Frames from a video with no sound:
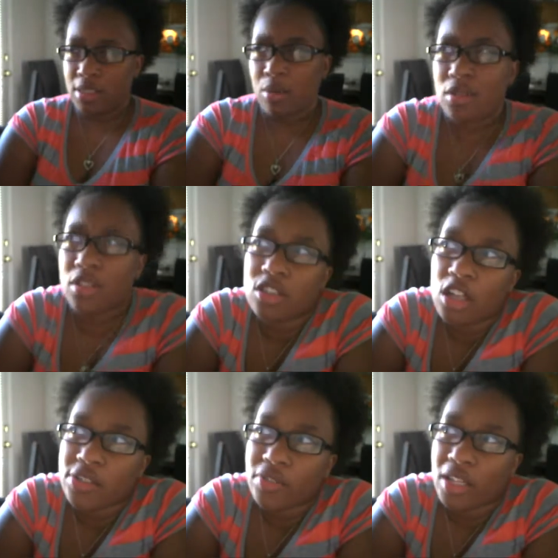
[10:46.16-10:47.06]
they were on the
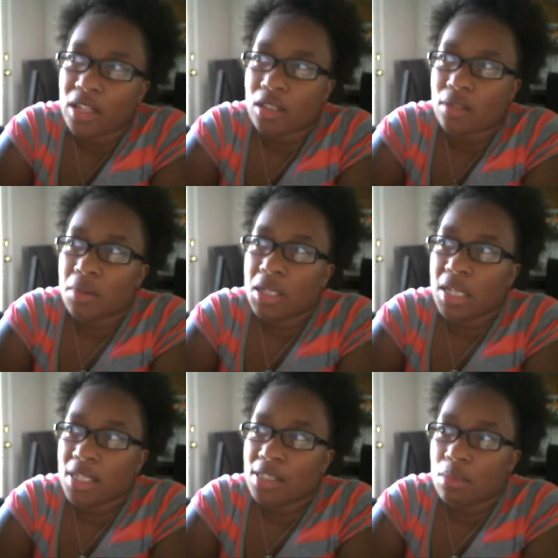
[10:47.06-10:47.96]
charger for like three
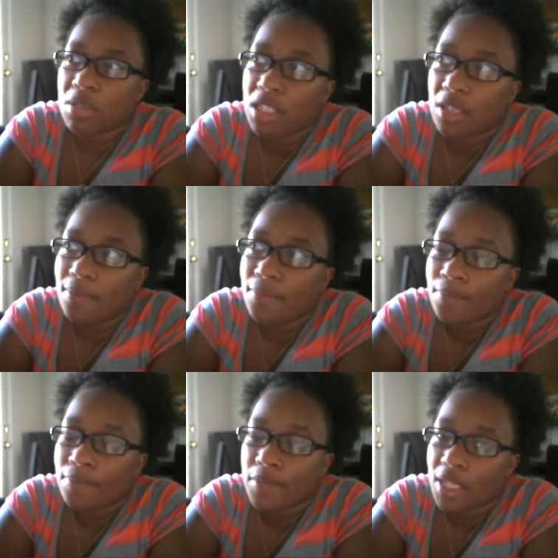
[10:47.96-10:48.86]
days, I believe
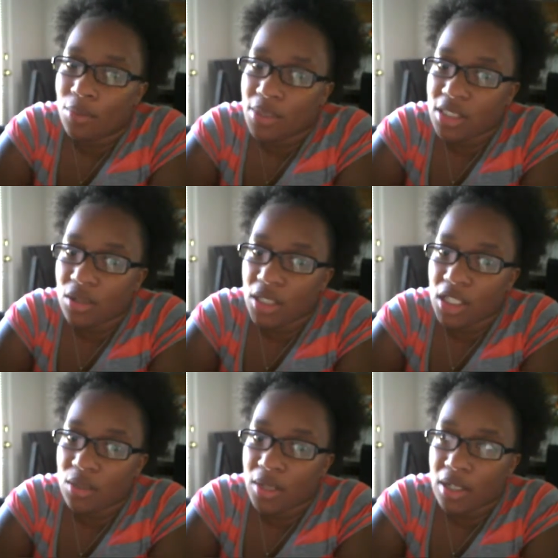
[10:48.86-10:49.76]
it wasn't going
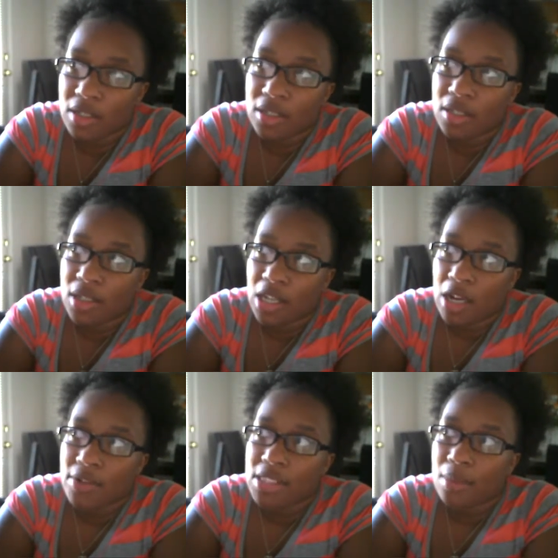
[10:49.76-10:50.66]
anywhere.
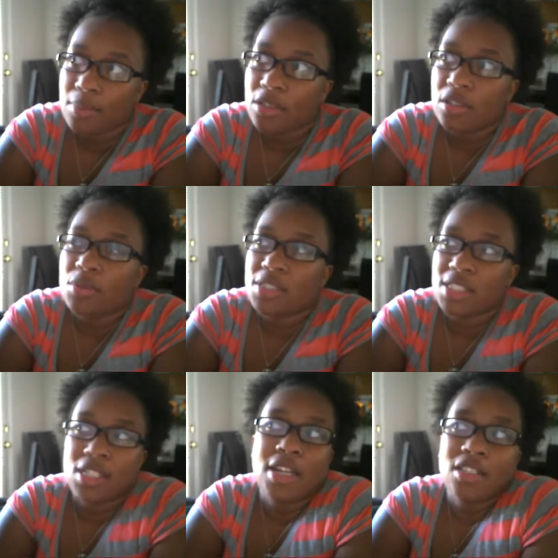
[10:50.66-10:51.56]
Every time you, you would
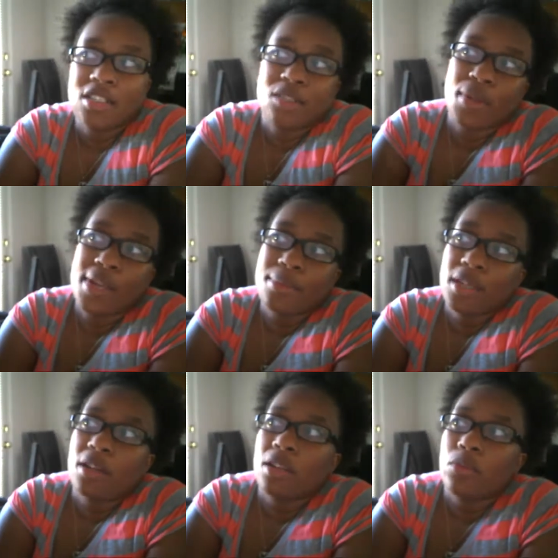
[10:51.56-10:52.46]
see like a display up
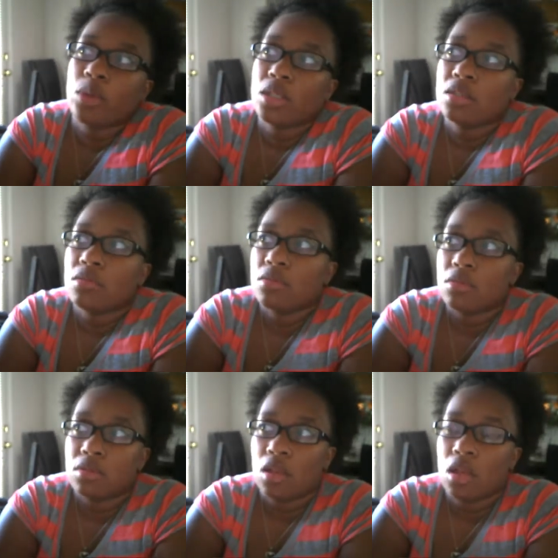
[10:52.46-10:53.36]
there and it would,
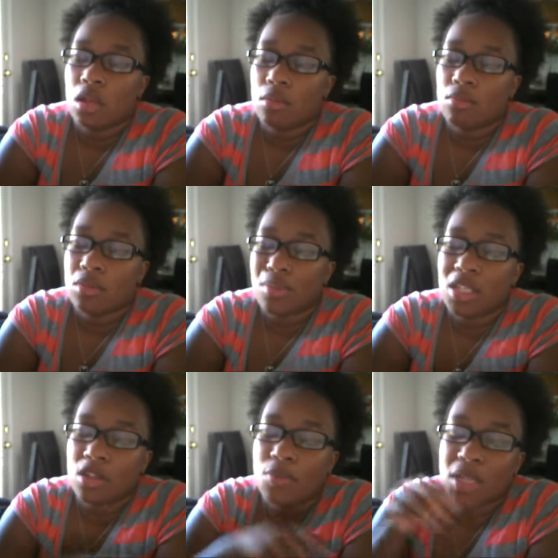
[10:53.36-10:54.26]
um, the
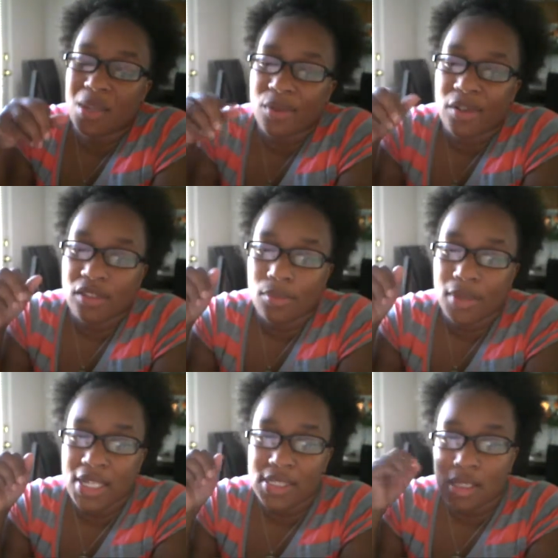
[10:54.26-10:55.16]
minute you pick it up off the base,